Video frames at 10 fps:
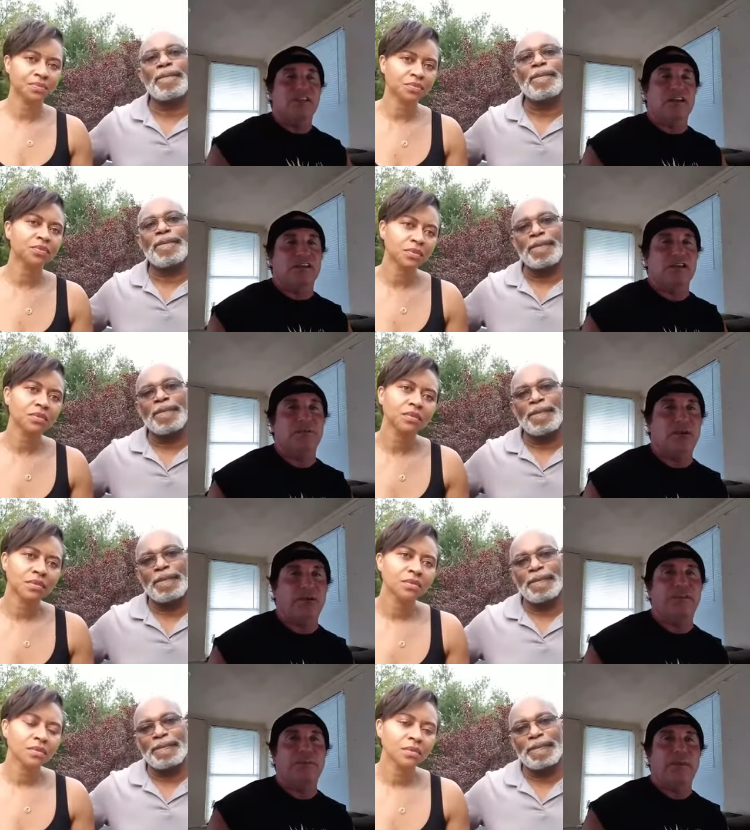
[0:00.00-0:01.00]
Speaker 1: uh,
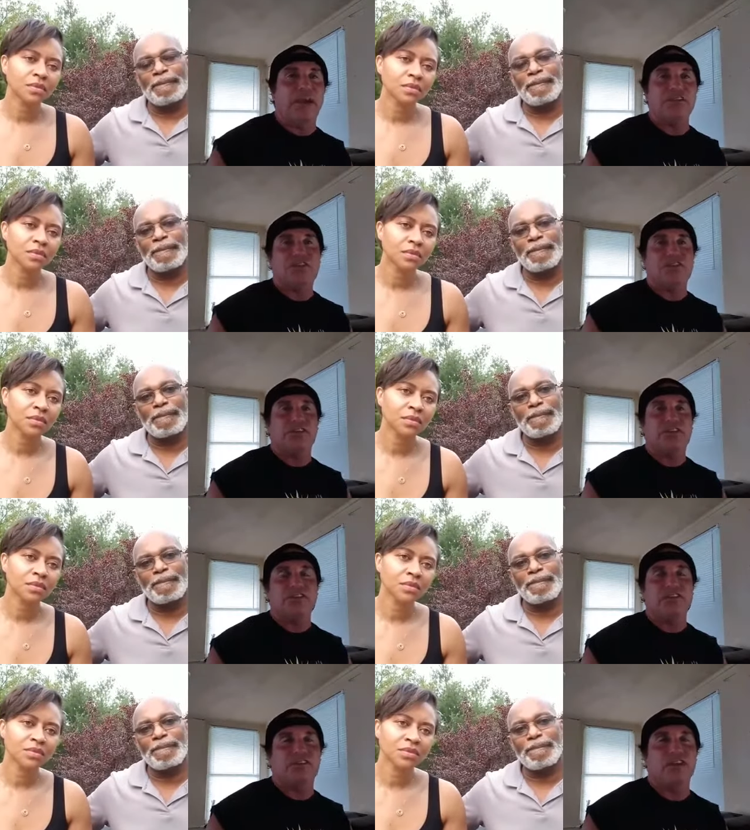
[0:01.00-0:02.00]
wearing a mask and things
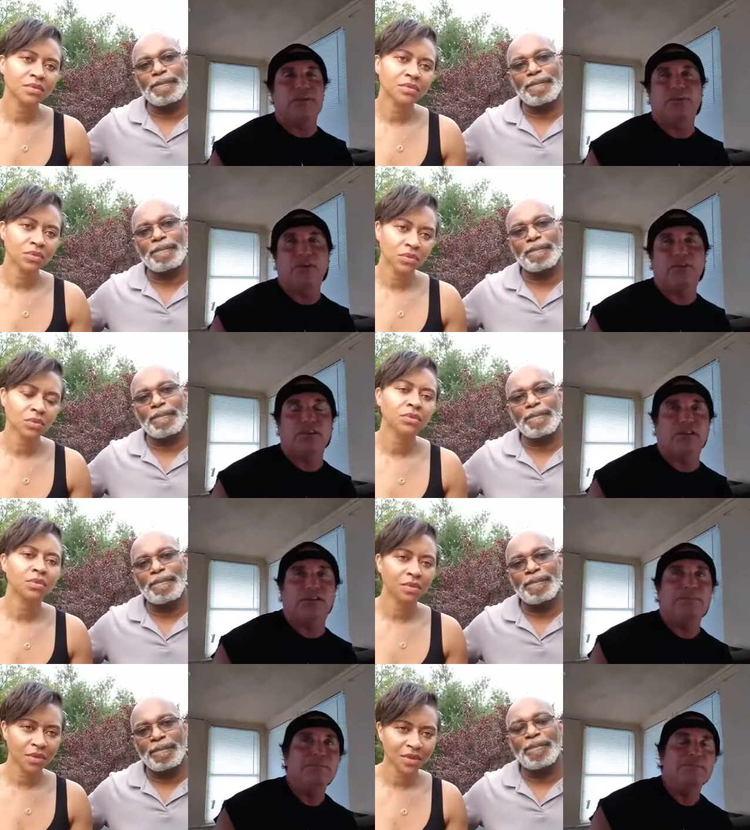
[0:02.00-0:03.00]
like that. But uh,
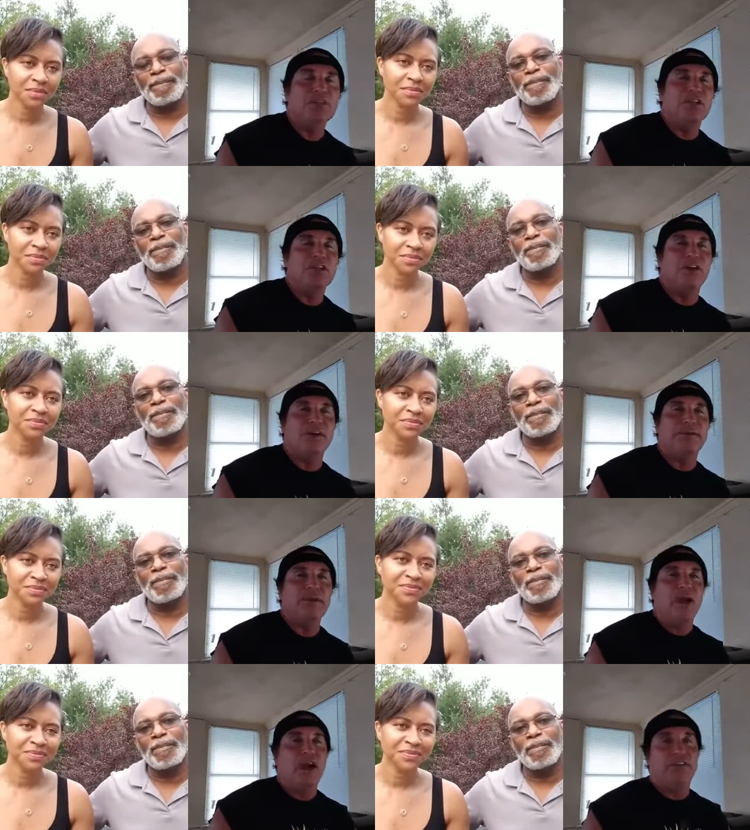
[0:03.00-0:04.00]
you know, I
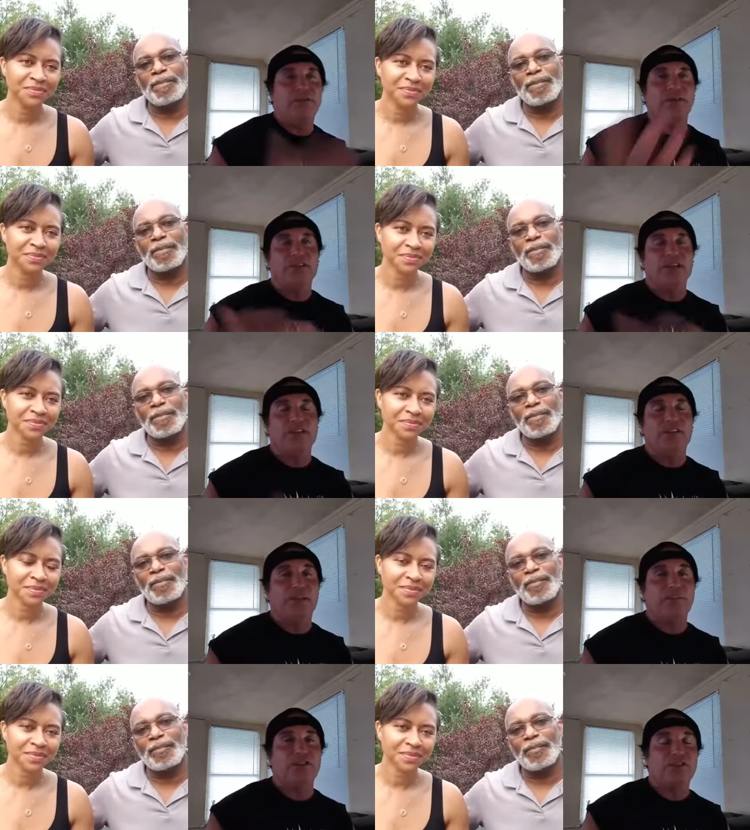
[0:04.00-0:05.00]
I do have to get a
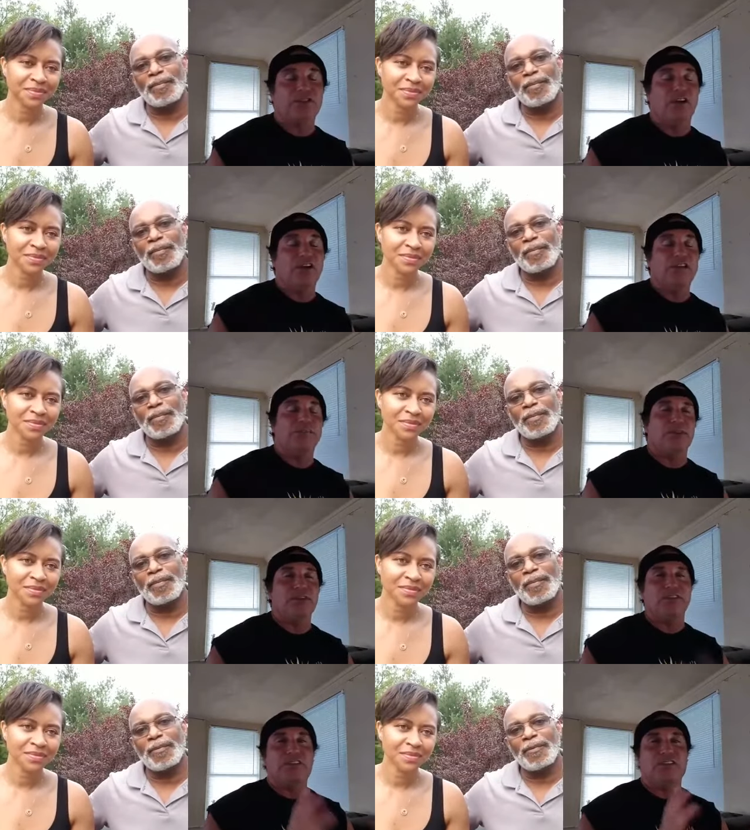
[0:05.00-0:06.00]
temperature gun
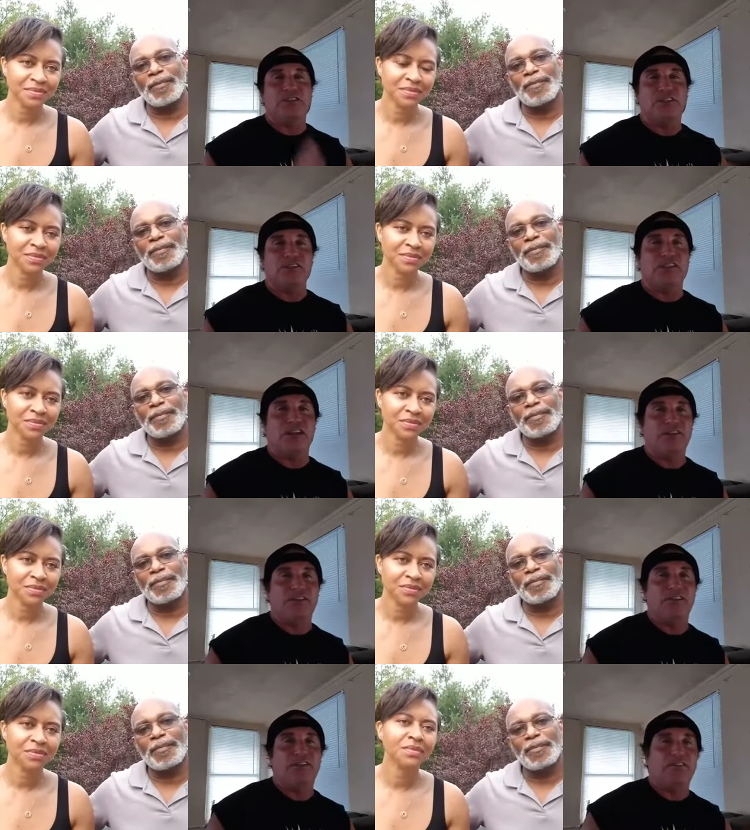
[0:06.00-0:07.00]
because they suggest that I
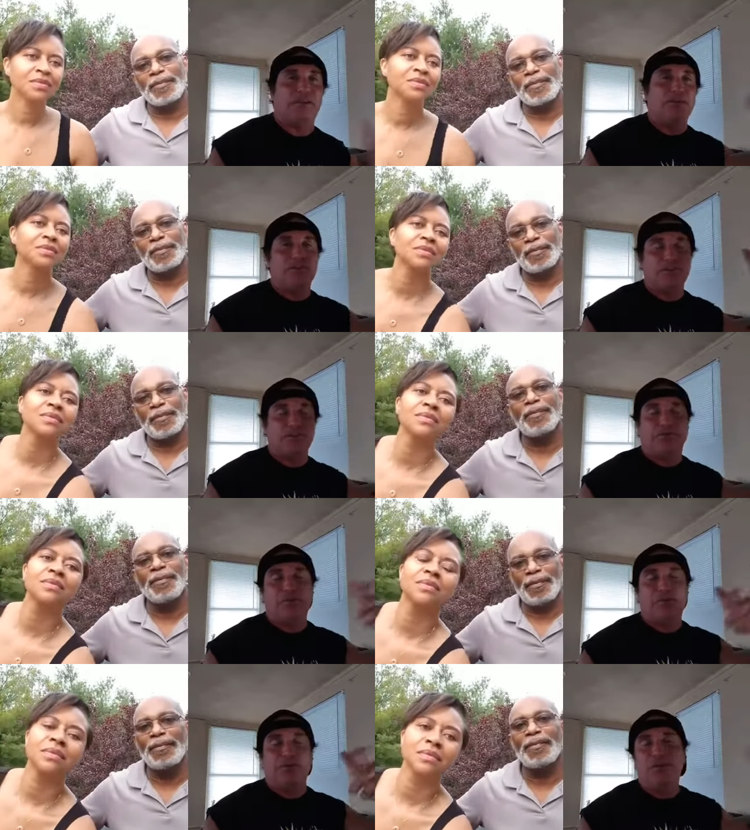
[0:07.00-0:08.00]
take temperatures
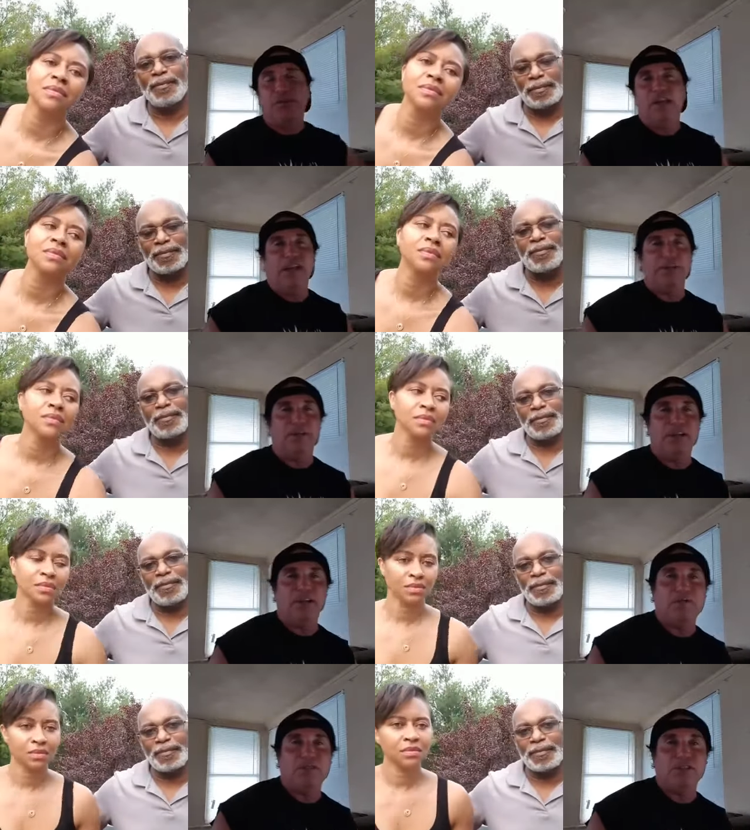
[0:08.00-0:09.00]
before anybody
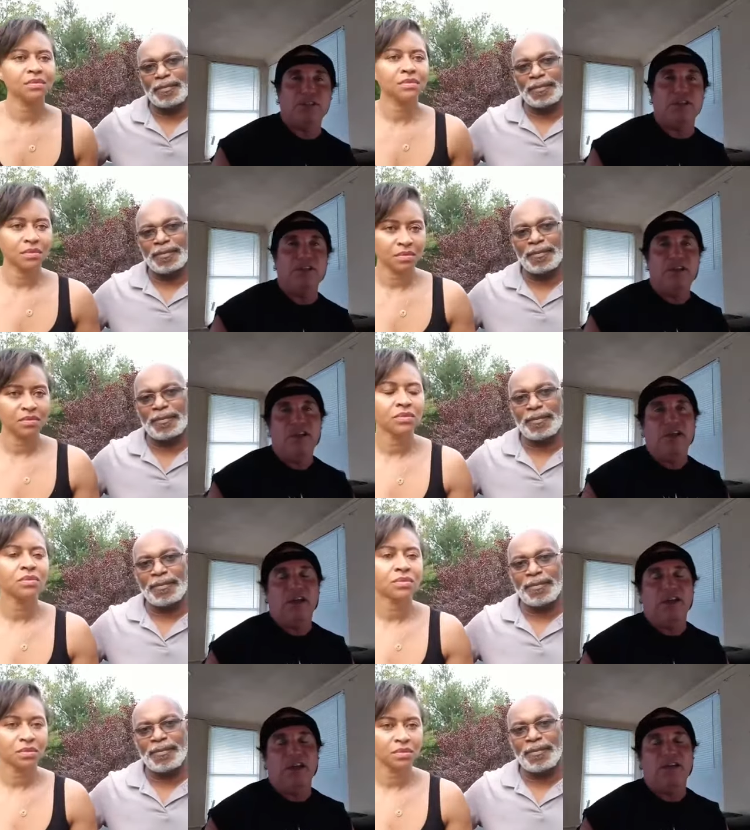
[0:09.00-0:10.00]
comes in.
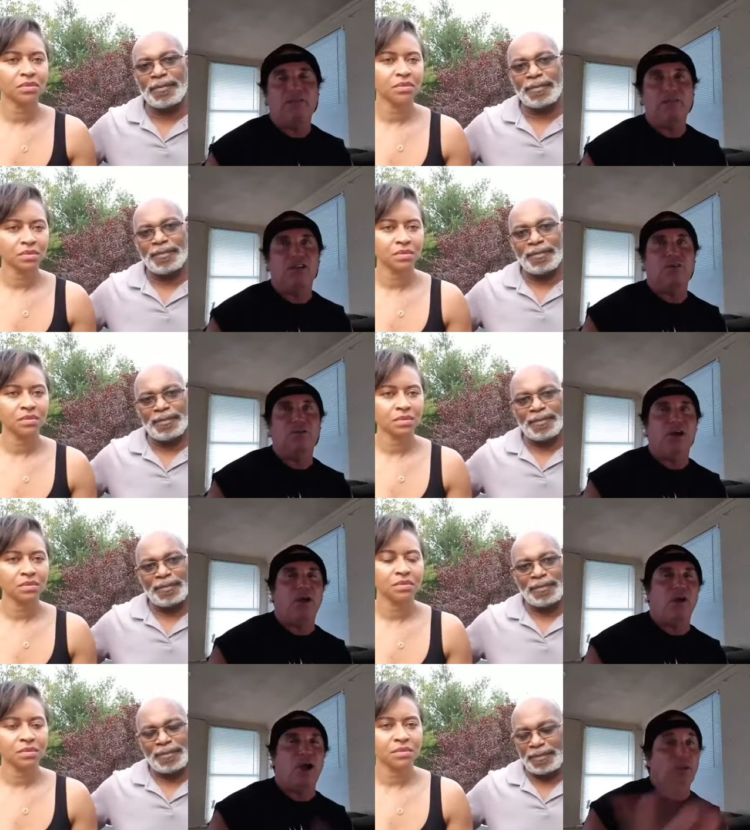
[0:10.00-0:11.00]
Uh, so
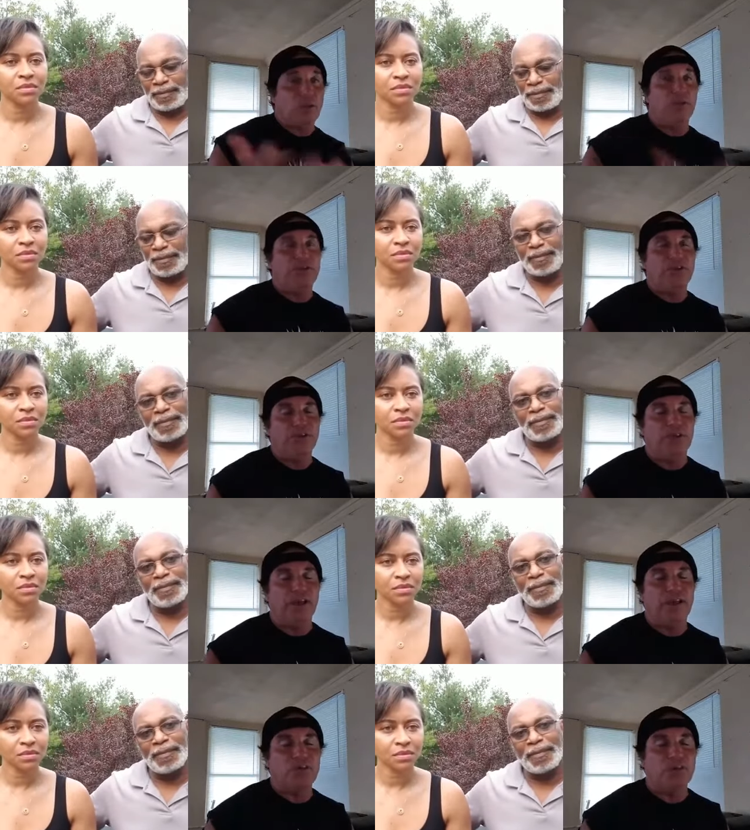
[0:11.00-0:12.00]
I'll, I will be doing
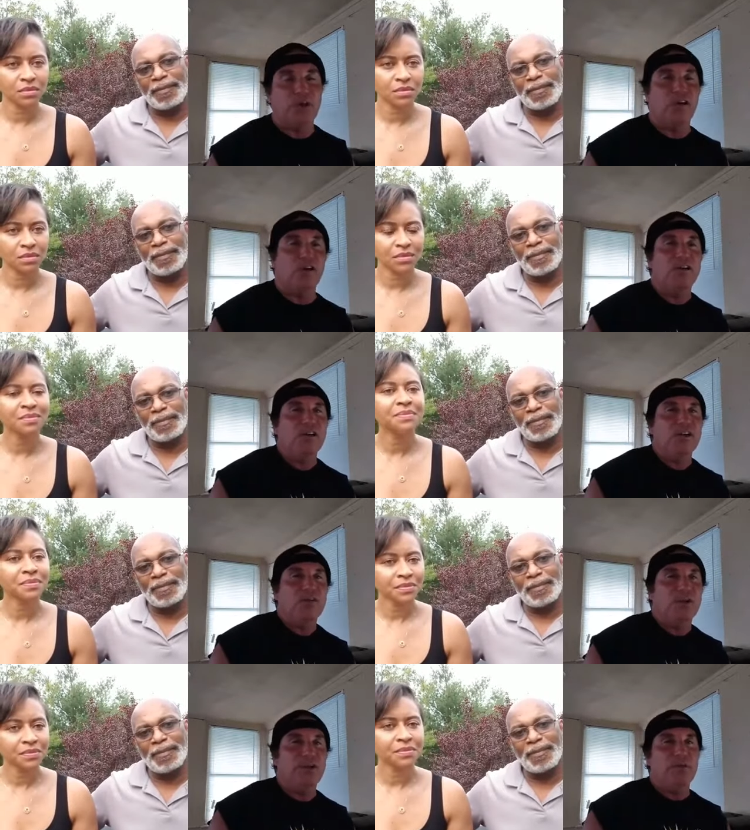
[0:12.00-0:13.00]
that as well.
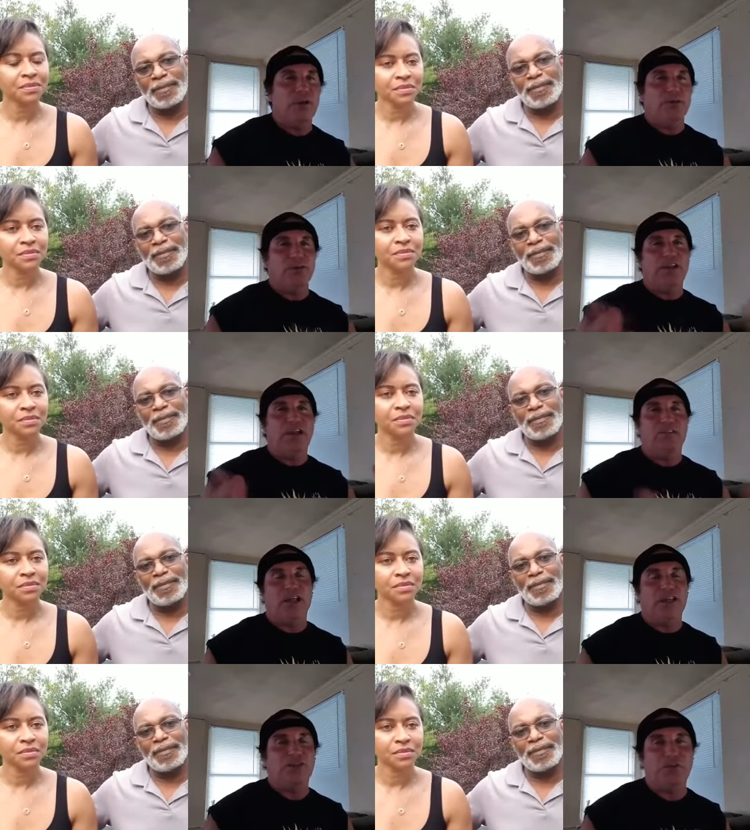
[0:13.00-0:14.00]
We, we don't really have a
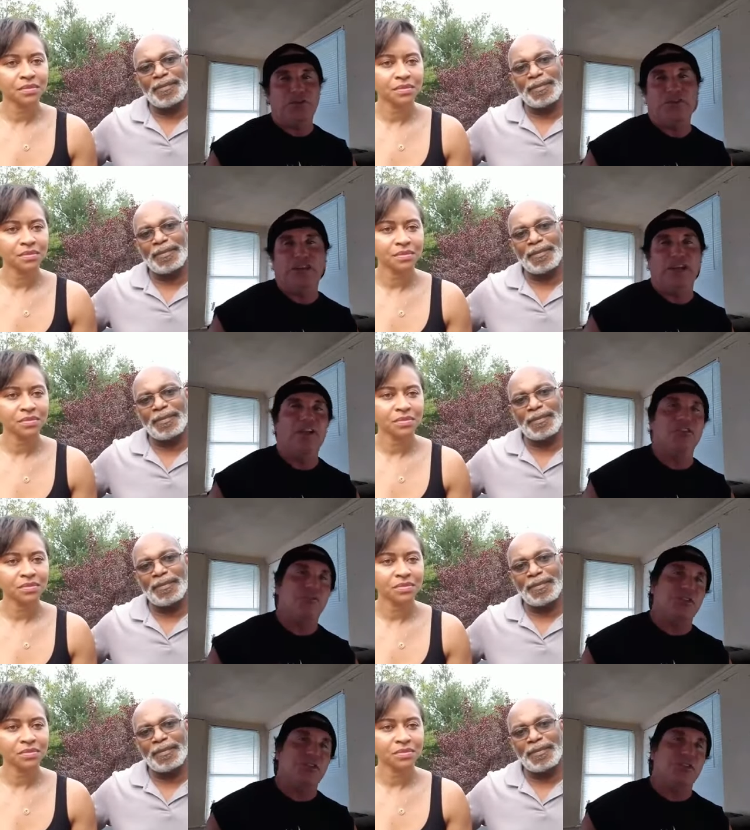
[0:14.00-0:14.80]
lot of students right now because we're